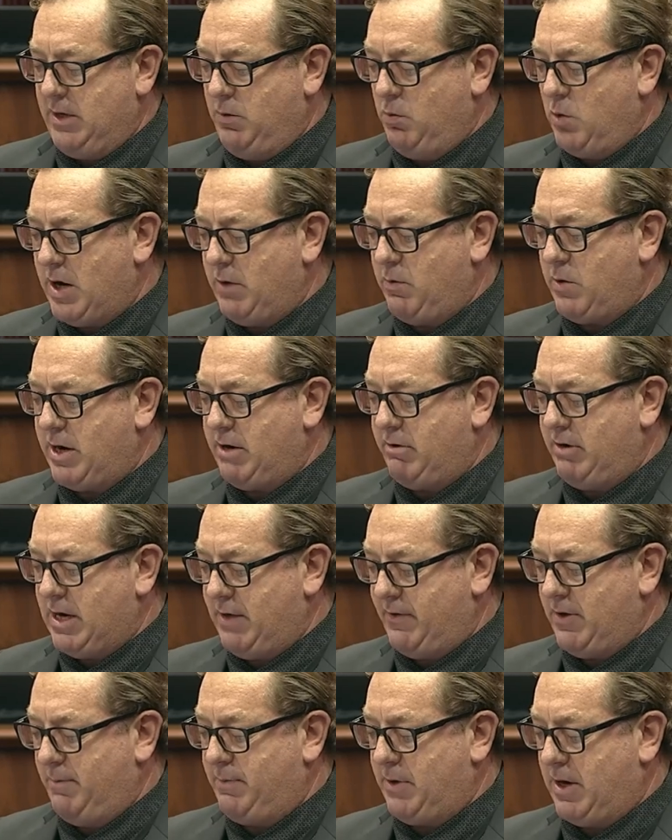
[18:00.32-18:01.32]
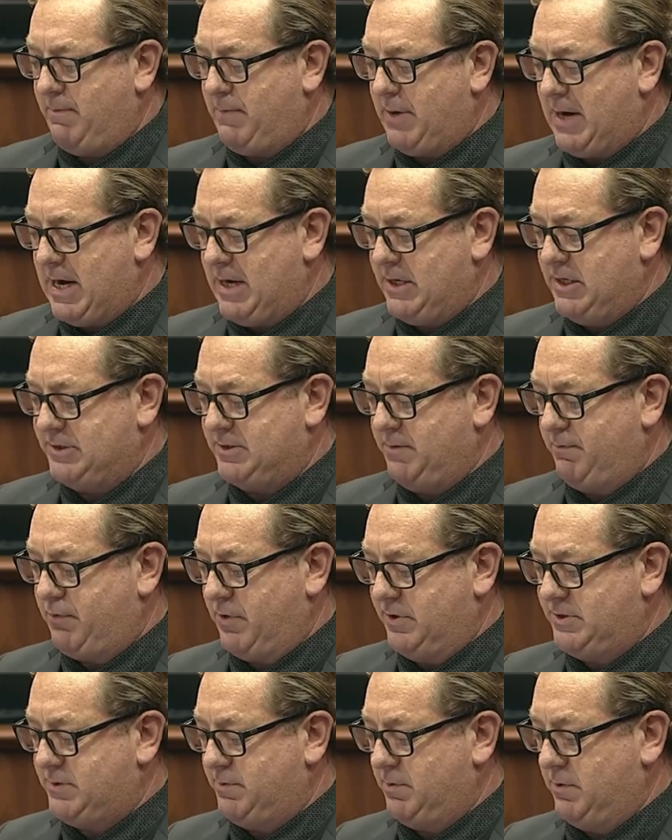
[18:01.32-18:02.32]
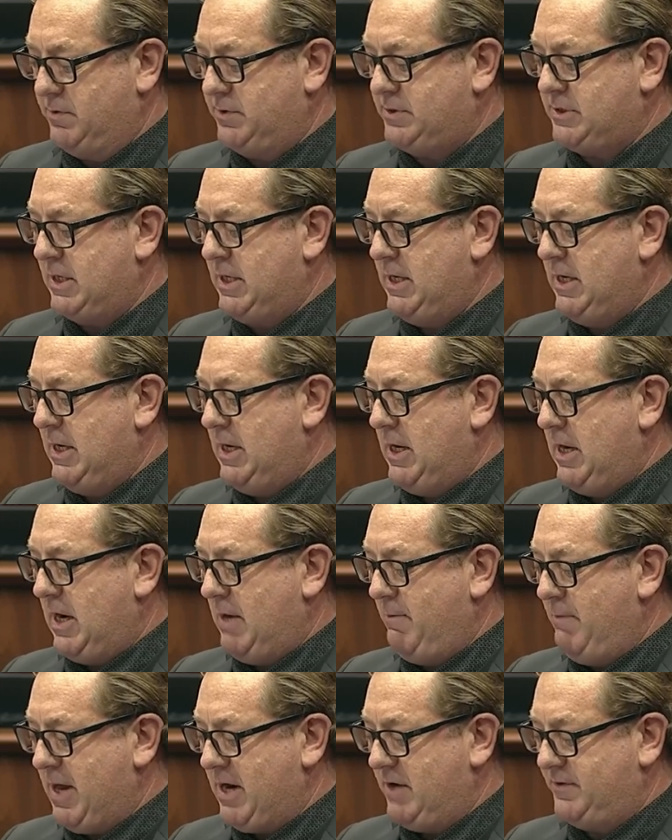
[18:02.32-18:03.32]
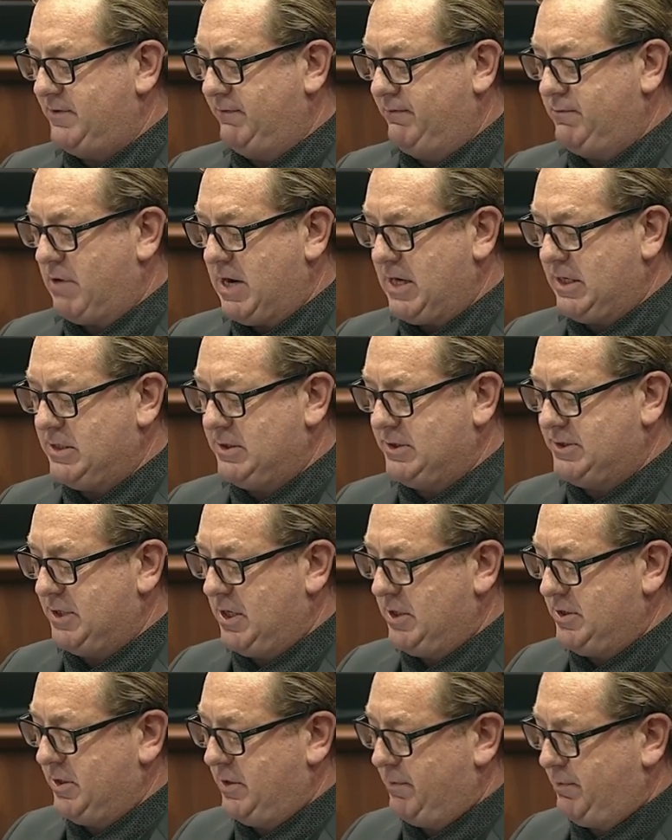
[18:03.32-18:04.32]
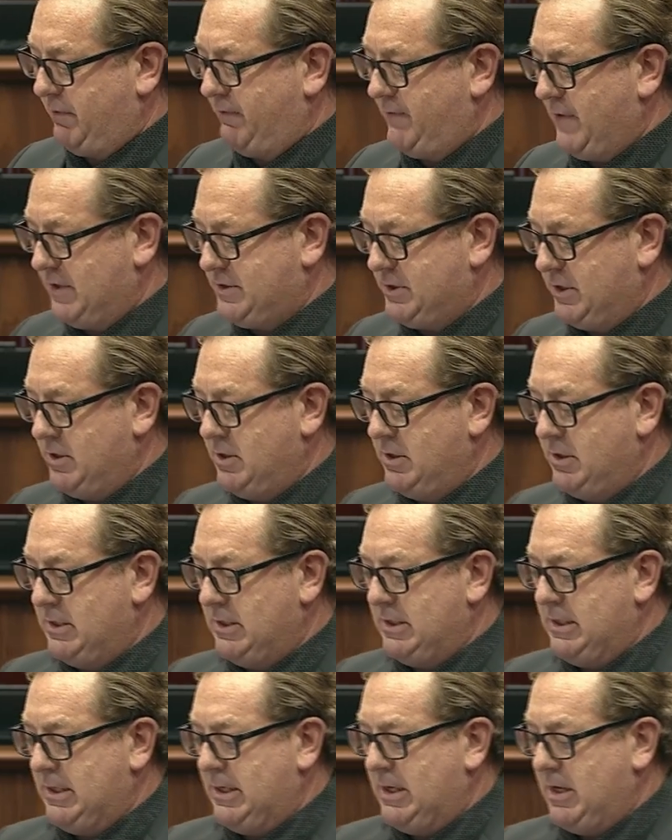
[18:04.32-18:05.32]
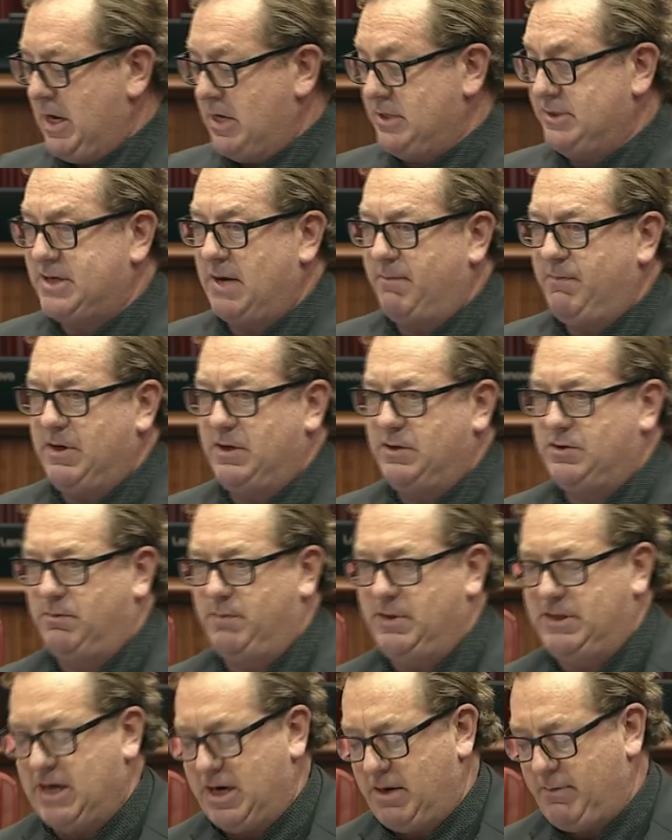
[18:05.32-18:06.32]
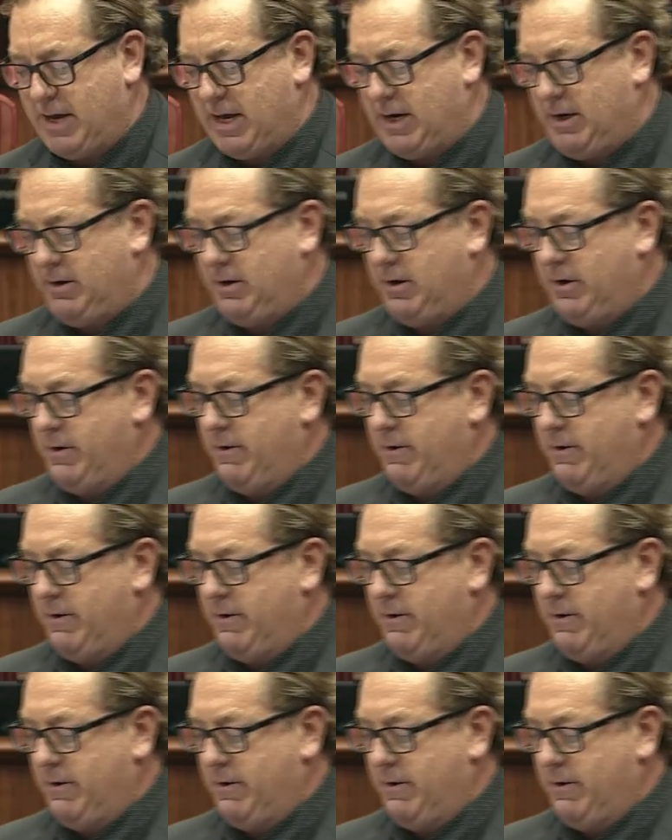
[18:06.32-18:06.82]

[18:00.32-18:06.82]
in one way or another by partners and principals are matters of great concern to the profession, and something should be done about it."